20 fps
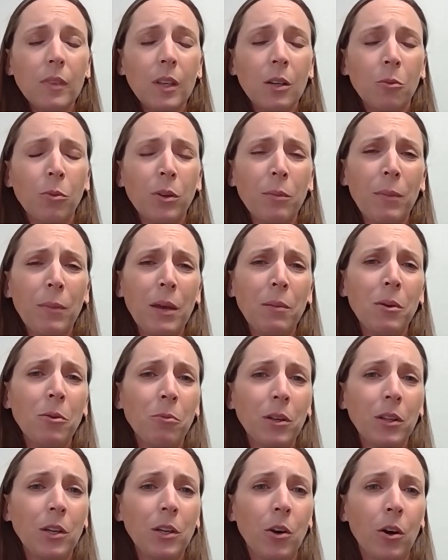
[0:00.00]
Well, it made me
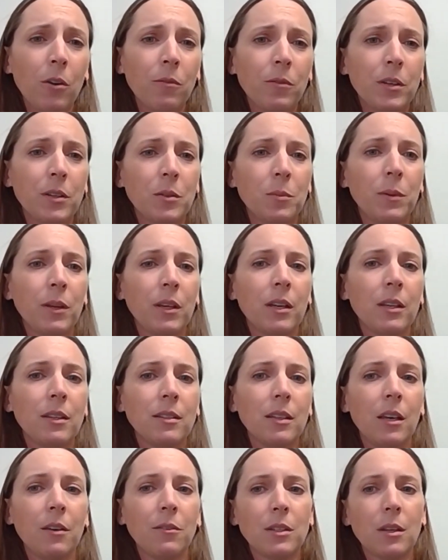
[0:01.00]
really nervous because
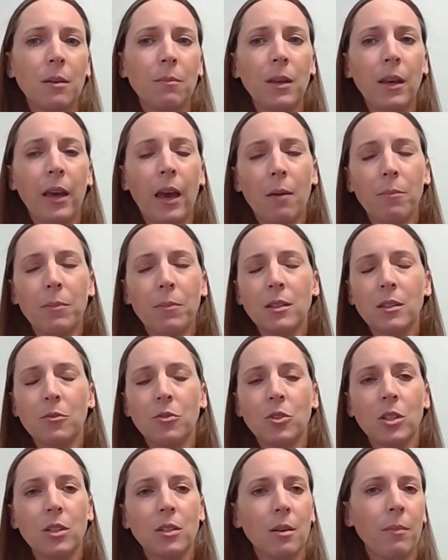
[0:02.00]
if something happens, if
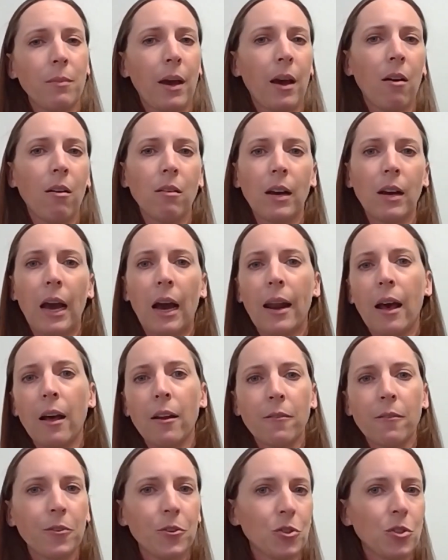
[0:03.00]
she somehow got out
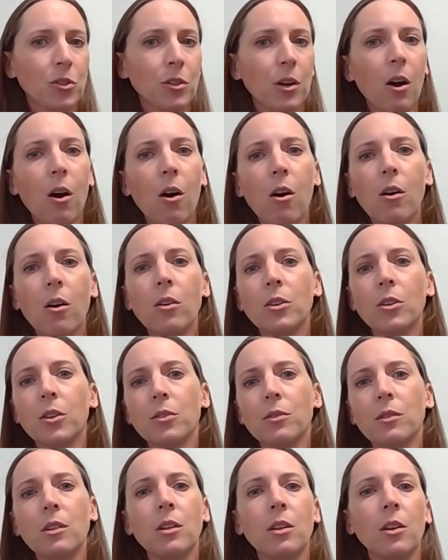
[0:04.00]
of her stall
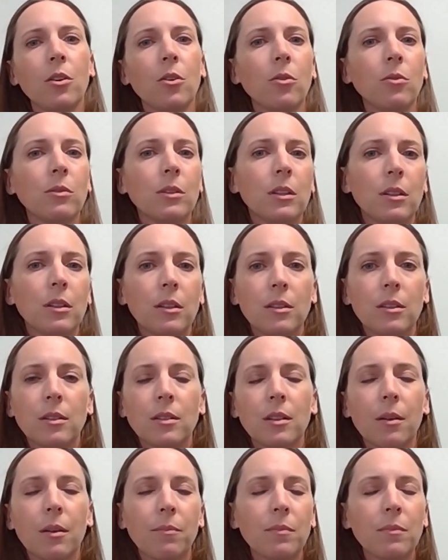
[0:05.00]
or, you know,
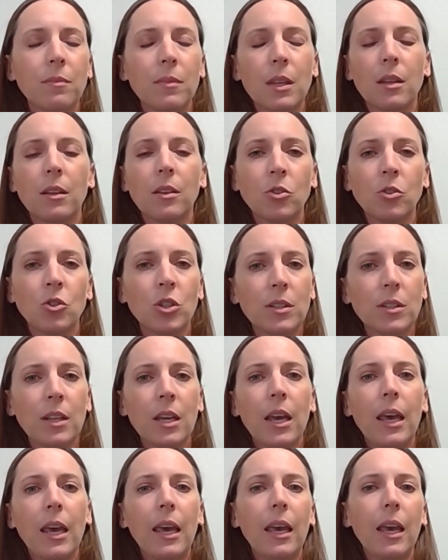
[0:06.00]
some just
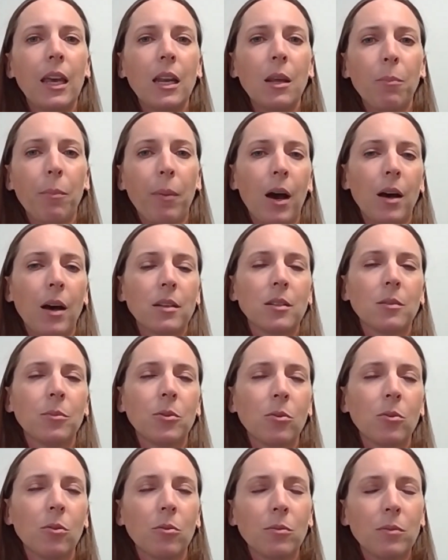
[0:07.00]
any
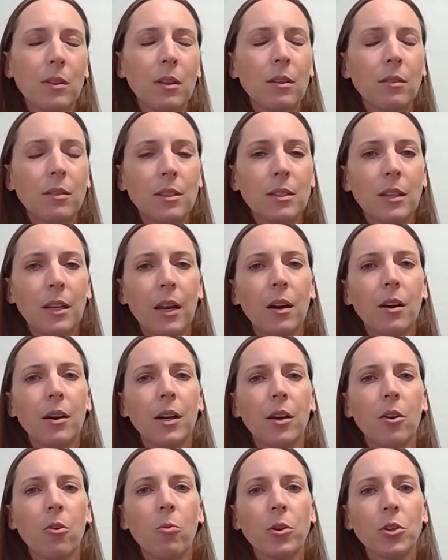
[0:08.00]
possible
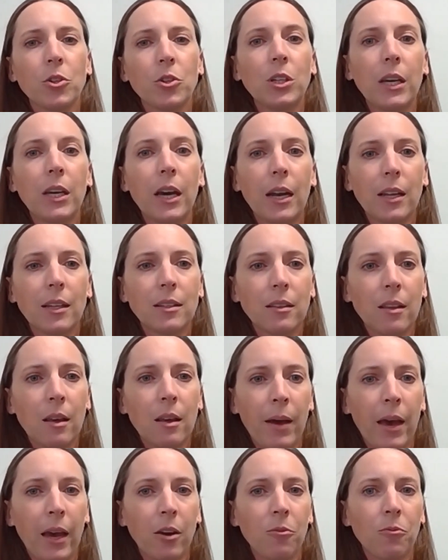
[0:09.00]
scenario where she got into that
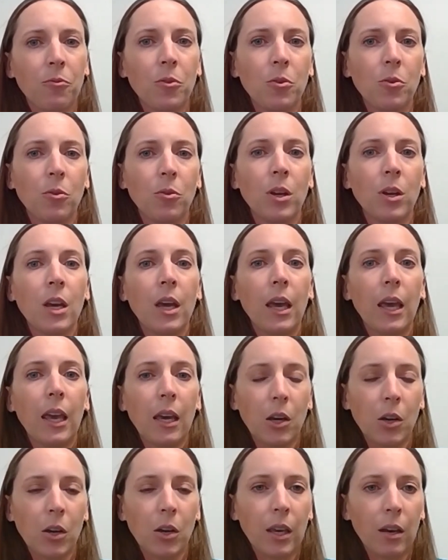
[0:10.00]
bag of food,
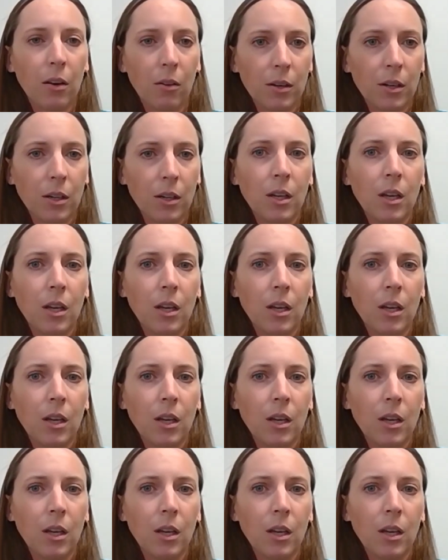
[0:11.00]
it could kill her.